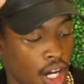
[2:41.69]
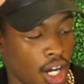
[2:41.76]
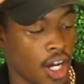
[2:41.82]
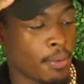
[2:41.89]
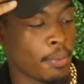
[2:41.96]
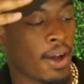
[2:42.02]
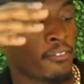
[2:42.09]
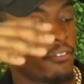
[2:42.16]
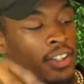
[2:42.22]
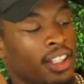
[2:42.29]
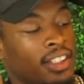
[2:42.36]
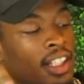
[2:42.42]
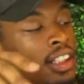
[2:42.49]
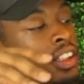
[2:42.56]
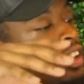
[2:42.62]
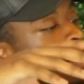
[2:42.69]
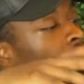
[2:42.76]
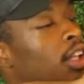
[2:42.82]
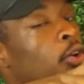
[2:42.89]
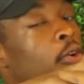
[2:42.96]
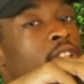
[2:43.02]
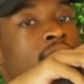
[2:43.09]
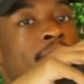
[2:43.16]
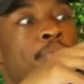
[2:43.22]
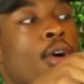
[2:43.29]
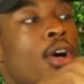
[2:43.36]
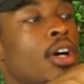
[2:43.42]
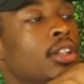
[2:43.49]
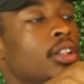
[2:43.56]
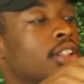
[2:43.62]
Um, I feel like they looked a little
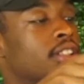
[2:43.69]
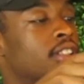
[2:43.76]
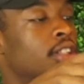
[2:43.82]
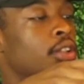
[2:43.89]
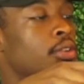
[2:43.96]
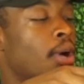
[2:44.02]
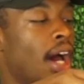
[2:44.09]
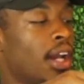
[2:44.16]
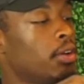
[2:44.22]
smaller too.